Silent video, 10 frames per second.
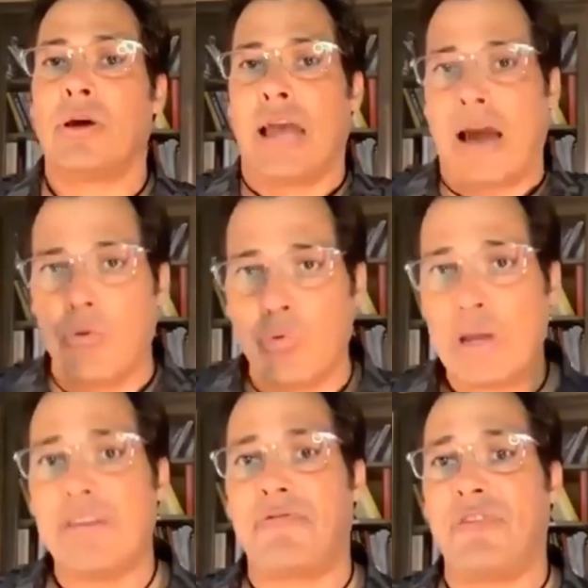how
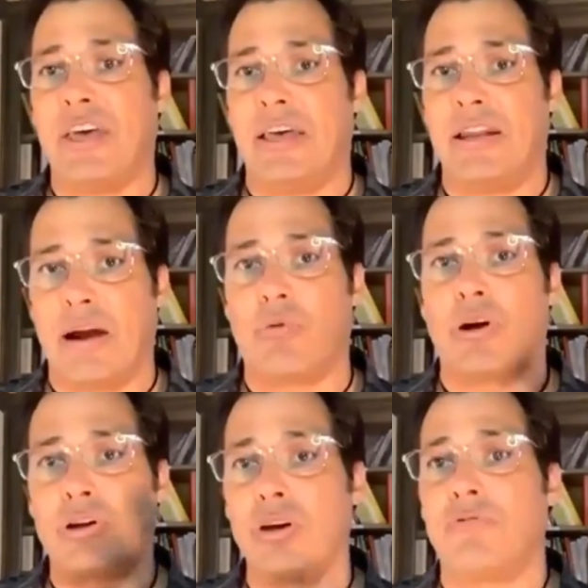we fit, how we're
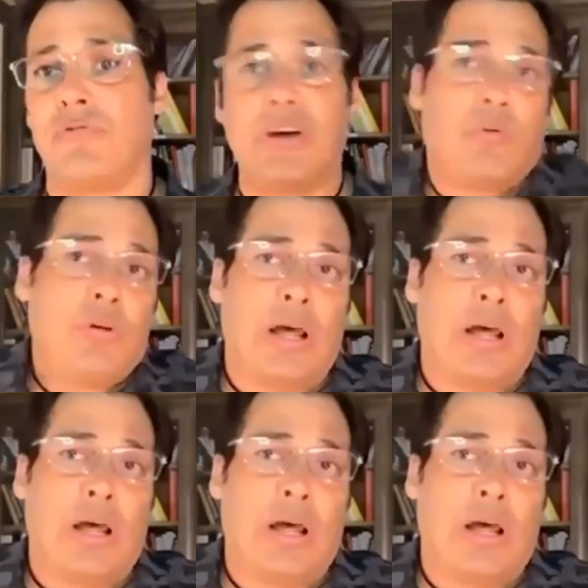a good fit.